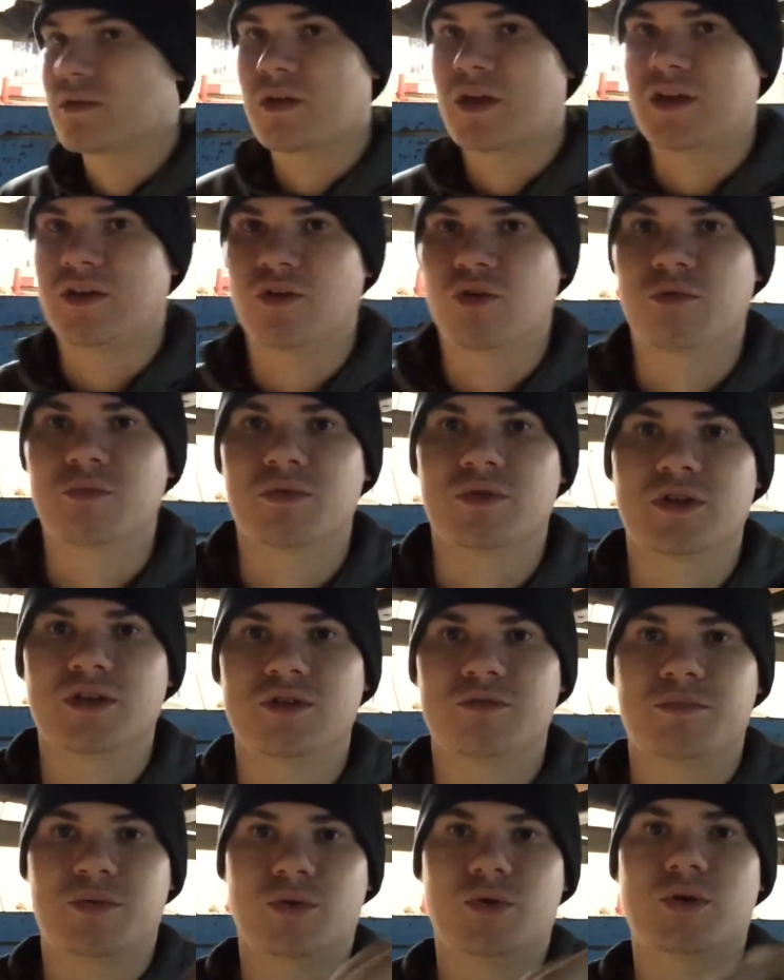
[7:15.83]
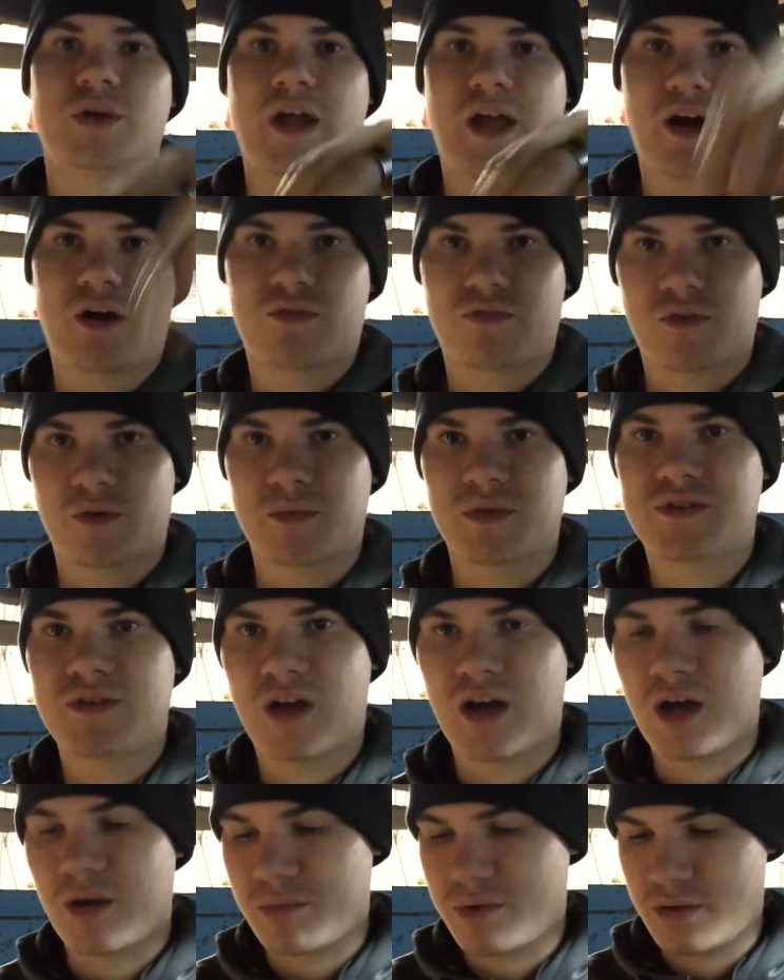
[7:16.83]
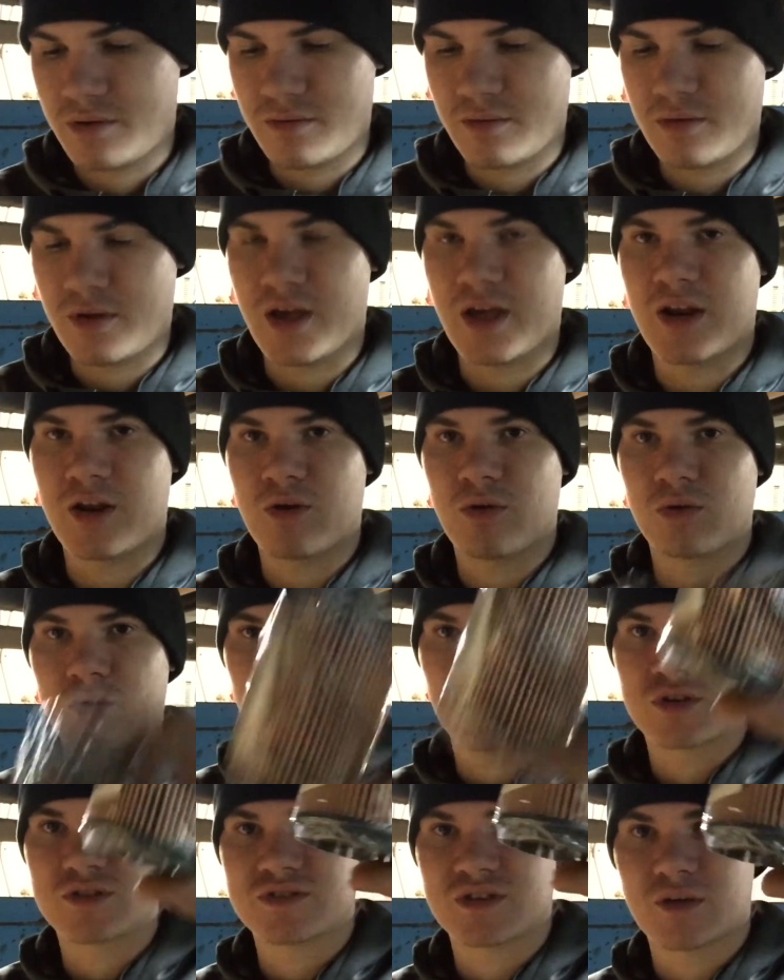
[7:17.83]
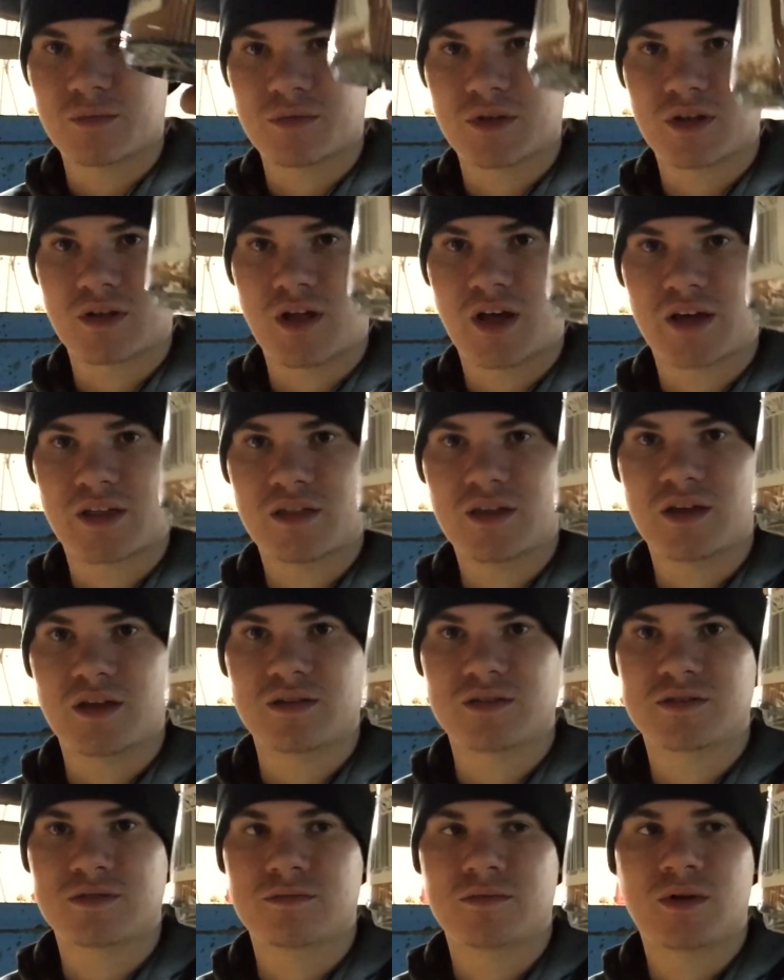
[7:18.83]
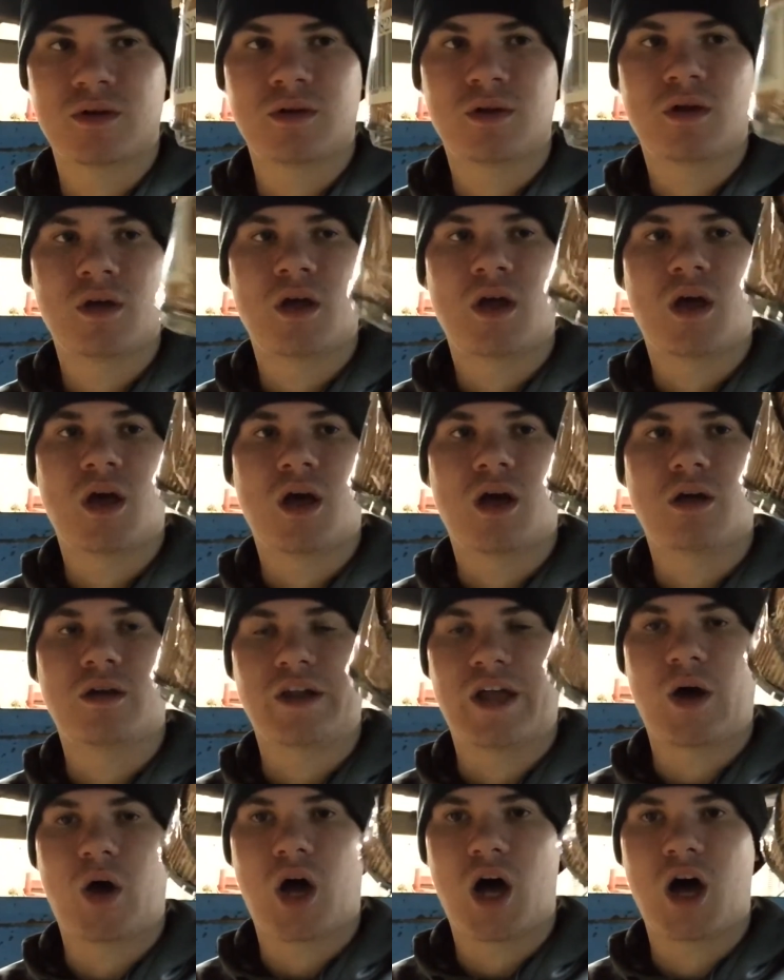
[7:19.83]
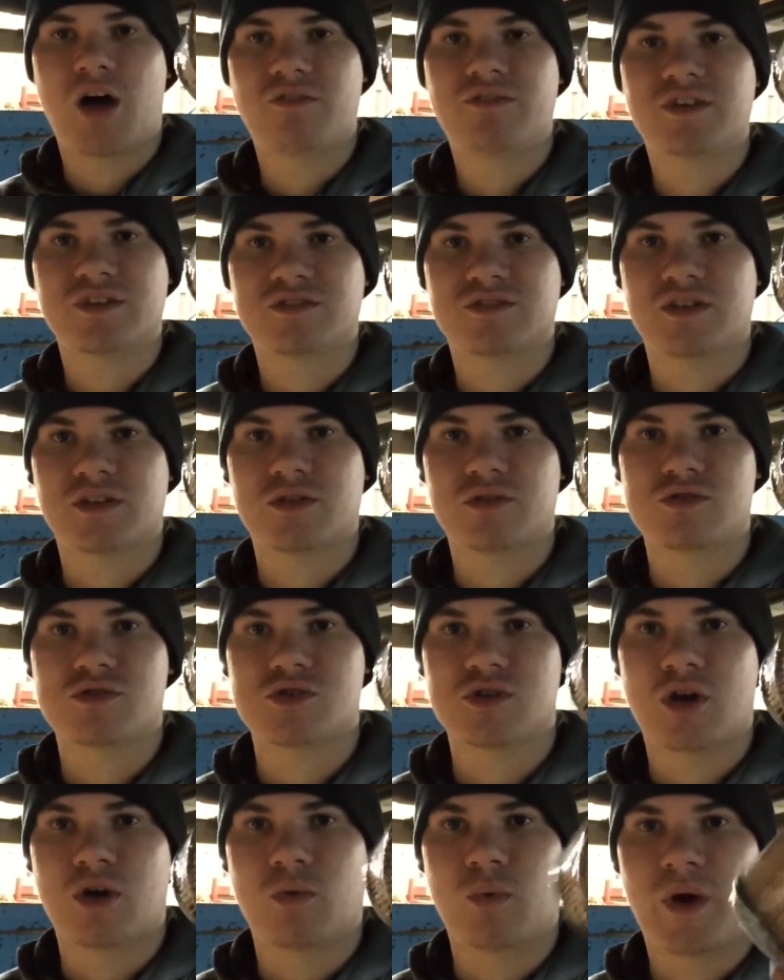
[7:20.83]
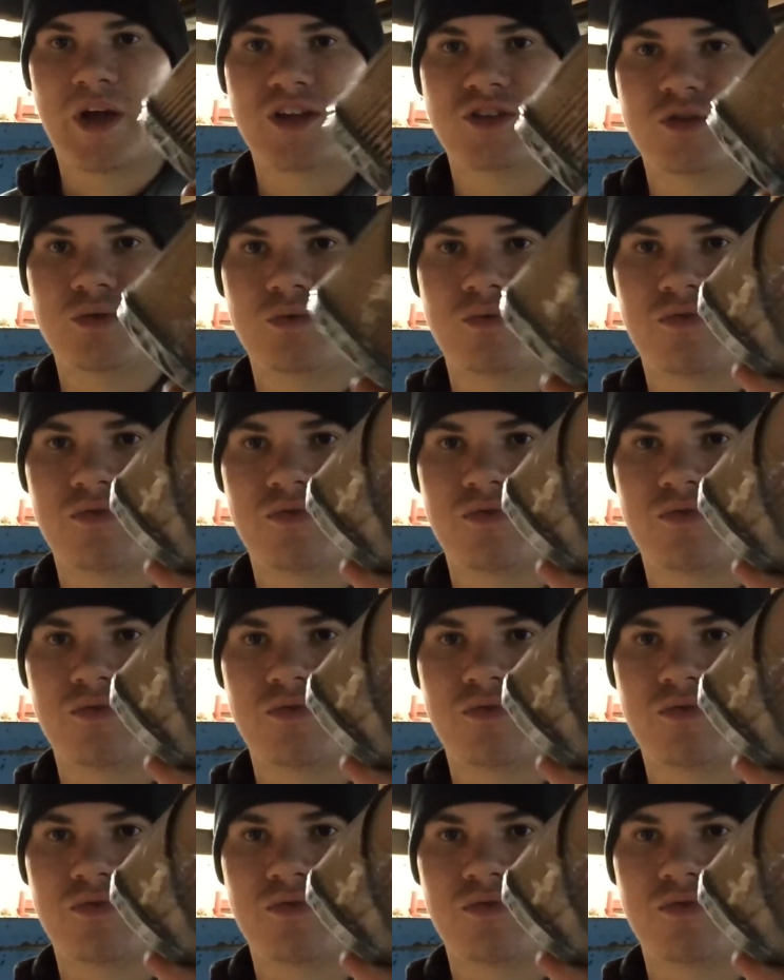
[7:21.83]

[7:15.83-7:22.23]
and normally you pull it out from the top and it'll look something like this. Now obviously there's no way to